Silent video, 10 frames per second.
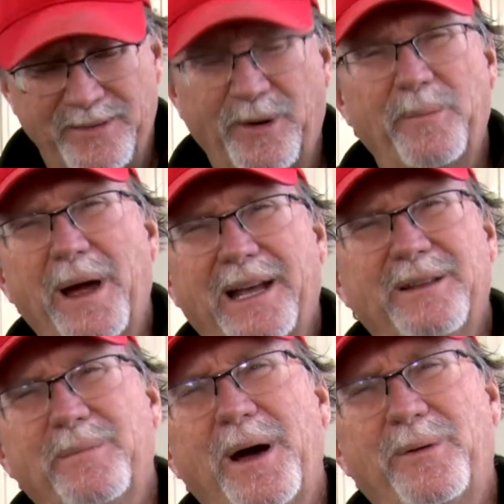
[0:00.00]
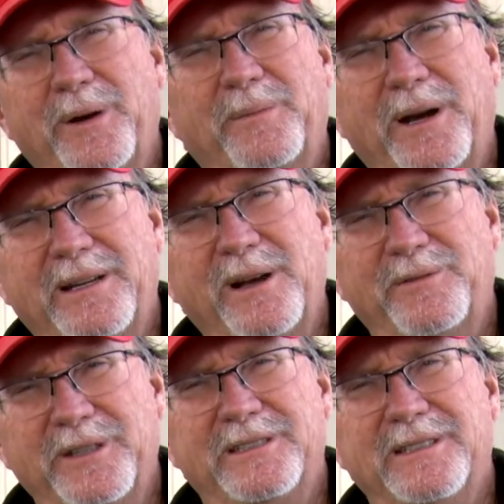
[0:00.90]
throw it back in the boat when I'm ready to go
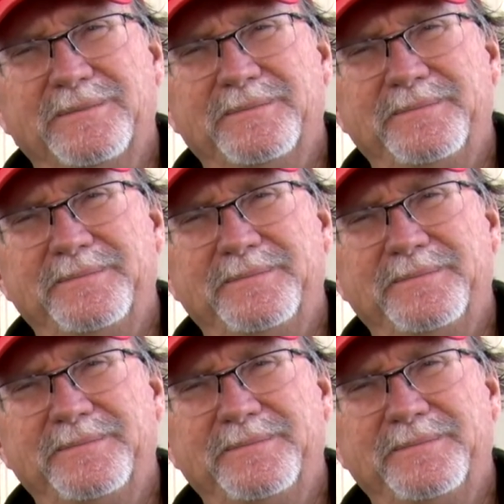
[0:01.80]
fishing.